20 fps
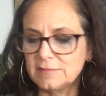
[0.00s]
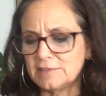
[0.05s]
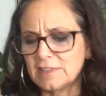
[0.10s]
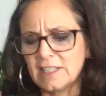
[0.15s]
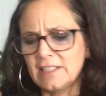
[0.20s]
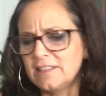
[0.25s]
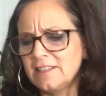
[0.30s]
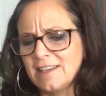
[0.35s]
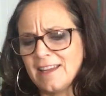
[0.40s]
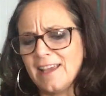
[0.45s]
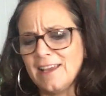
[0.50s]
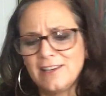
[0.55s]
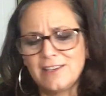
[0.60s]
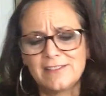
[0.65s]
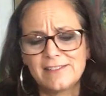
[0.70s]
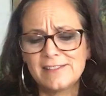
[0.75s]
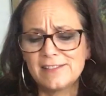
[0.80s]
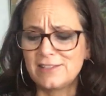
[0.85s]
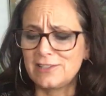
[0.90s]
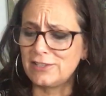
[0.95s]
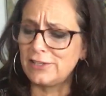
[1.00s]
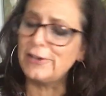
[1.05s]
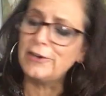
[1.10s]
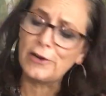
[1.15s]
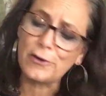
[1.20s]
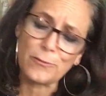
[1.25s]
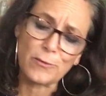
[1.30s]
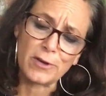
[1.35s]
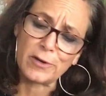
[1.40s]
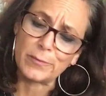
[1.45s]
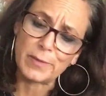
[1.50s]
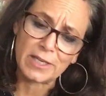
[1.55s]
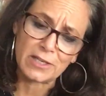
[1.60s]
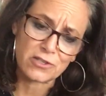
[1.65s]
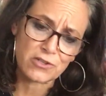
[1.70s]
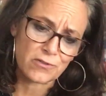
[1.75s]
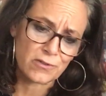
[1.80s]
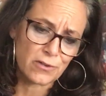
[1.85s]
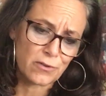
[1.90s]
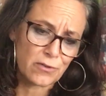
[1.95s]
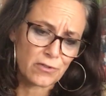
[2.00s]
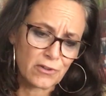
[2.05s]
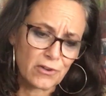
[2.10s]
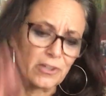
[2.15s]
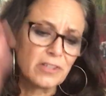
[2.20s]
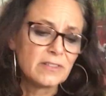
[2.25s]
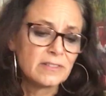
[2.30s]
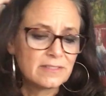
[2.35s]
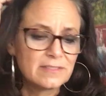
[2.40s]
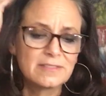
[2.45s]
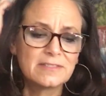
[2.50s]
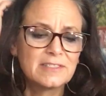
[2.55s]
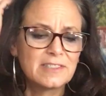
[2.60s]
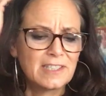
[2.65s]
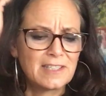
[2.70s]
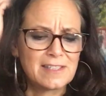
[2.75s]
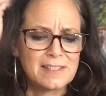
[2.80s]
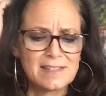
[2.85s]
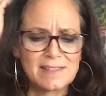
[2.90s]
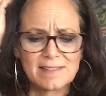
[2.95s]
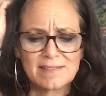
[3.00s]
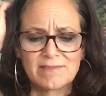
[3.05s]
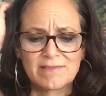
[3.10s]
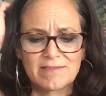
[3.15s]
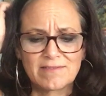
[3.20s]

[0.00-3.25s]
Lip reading: And you don't want to be a truther, because